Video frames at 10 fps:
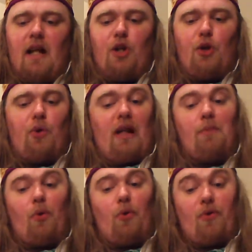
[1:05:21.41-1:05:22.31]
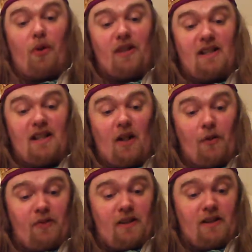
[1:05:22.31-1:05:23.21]
you claim authority
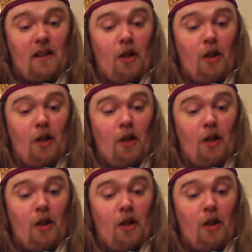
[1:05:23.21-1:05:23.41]
over it,